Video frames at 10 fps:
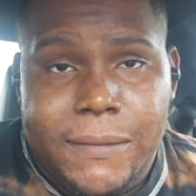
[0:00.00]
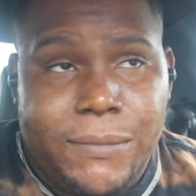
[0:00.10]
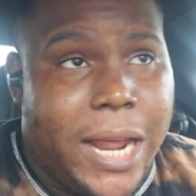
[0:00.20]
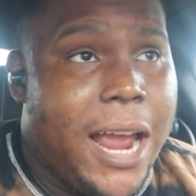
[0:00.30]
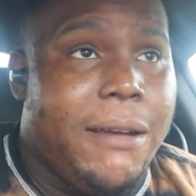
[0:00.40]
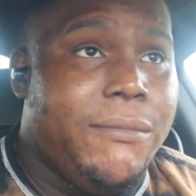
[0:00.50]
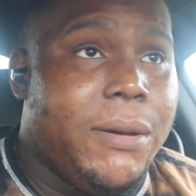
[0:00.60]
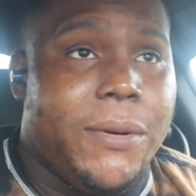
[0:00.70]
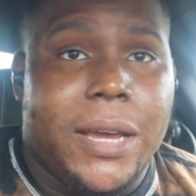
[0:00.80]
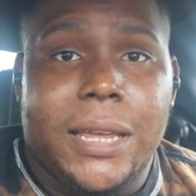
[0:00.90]
But I
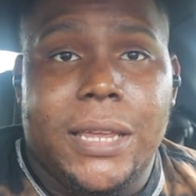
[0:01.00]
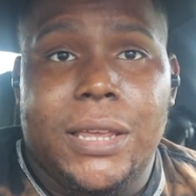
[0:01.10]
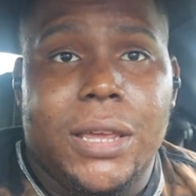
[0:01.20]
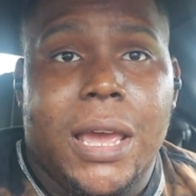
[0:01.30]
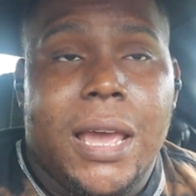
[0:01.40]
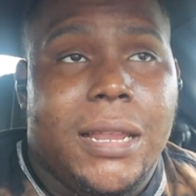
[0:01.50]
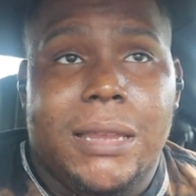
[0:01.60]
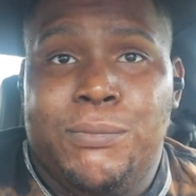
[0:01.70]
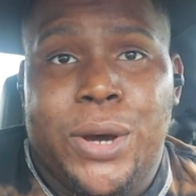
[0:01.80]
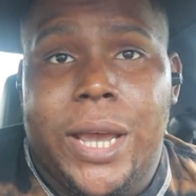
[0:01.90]
remember.
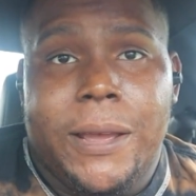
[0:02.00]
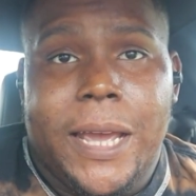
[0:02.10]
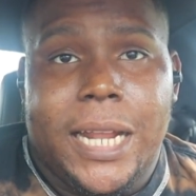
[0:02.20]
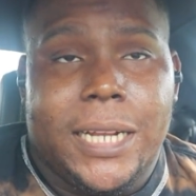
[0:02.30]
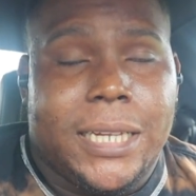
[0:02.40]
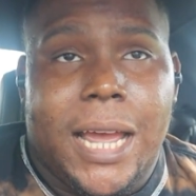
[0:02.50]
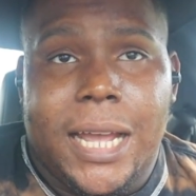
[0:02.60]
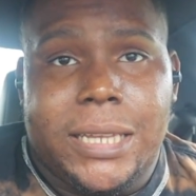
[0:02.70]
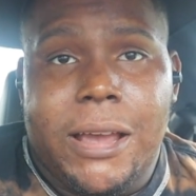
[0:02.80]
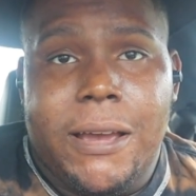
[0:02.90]
But at the
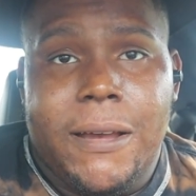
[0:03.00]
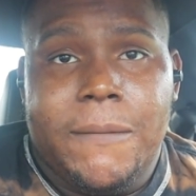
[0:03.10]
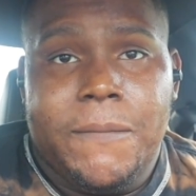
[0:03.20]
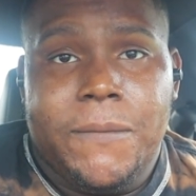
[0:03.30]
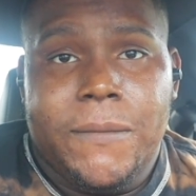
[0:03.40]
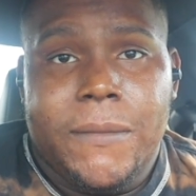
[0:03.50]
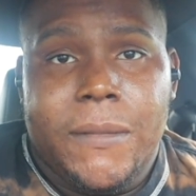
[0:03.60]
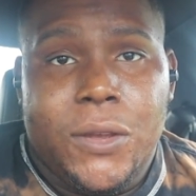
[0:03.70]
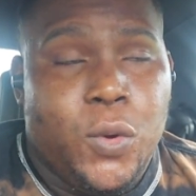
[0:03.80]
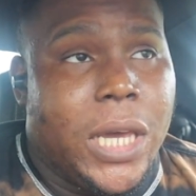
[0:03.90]
same time,
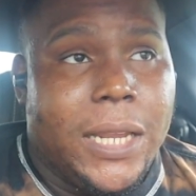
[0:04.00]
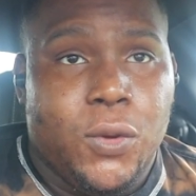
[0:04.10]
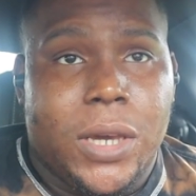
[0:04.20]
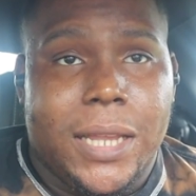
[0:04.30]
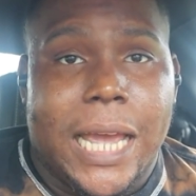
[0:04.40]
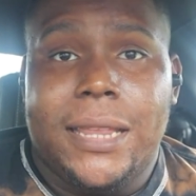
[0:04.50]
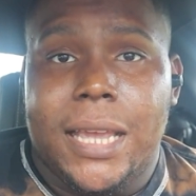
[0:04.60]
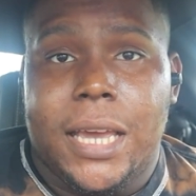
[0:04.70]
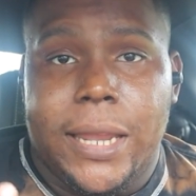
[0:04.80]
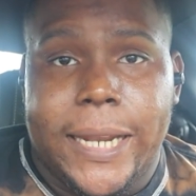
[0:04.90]
they
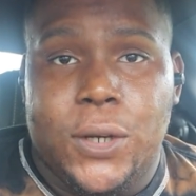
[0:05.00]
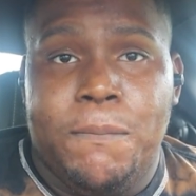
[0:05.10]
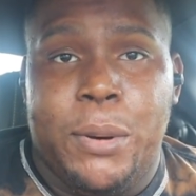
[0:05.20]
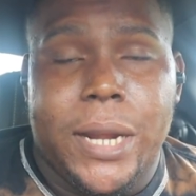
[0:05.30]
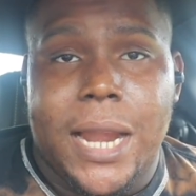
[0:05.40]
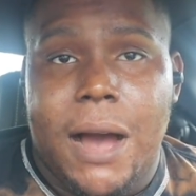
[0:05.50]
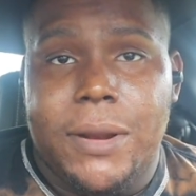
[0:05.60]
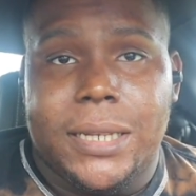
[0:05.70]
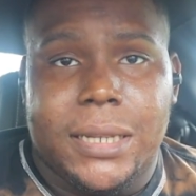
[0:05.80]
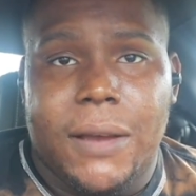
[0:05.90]
thinking that you putting all
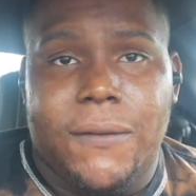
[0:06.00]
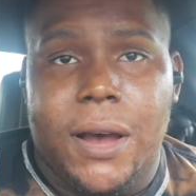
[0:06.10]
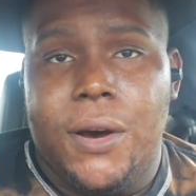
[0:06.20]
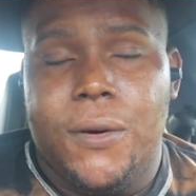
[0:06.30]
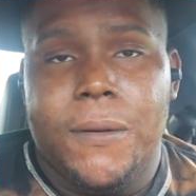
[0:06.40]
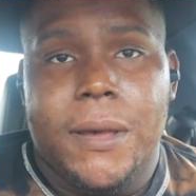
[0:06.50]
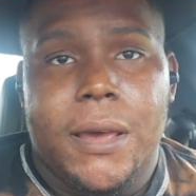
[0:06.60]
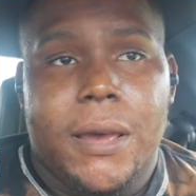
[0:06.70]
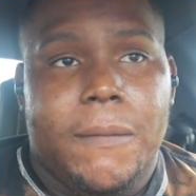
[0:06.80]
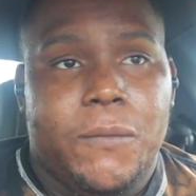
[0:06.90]
this stuff on,
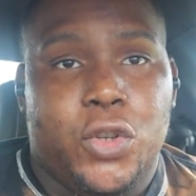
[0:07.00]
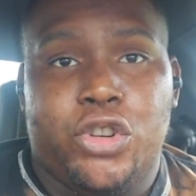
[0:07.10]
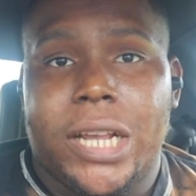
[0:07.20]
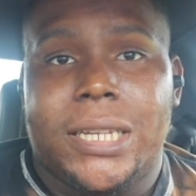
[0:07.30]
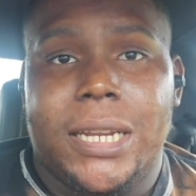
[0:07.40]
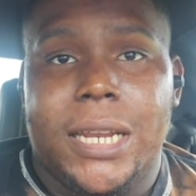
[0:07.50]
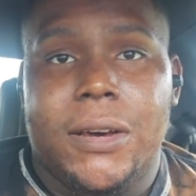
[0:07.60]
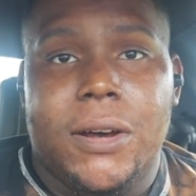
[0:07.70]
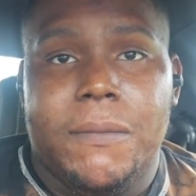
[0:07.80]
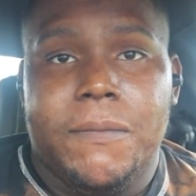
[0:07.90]
dressing it
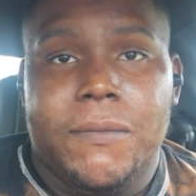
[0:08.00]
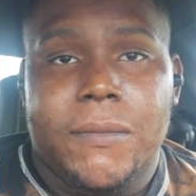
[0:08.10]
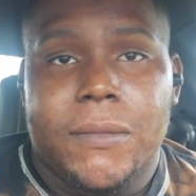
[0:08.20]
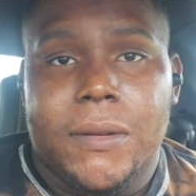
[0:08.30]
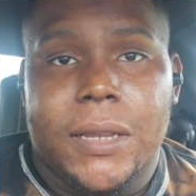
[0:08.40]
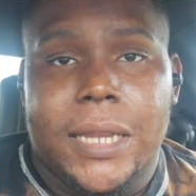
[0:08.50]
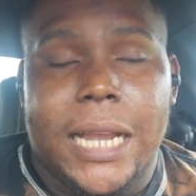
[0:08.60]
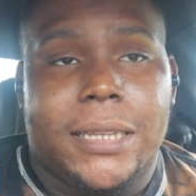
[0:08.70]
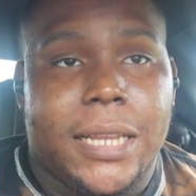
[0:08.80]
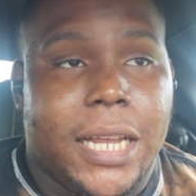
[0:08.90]
up.
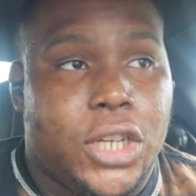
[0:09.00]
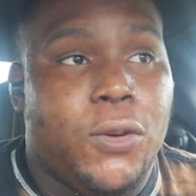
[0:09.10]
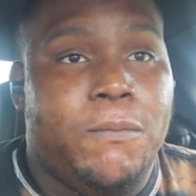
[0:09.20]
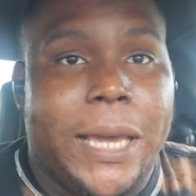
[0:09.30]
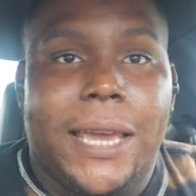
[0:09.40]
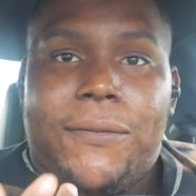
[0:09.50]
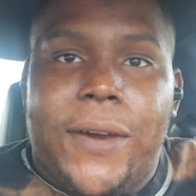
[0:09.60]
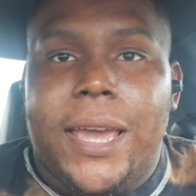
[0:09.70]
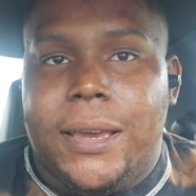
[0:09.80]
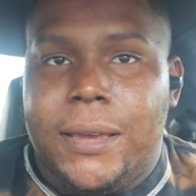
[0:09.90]
They think that you being
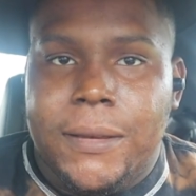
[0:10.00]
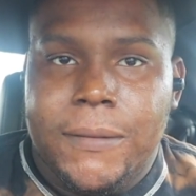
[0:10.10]
fake.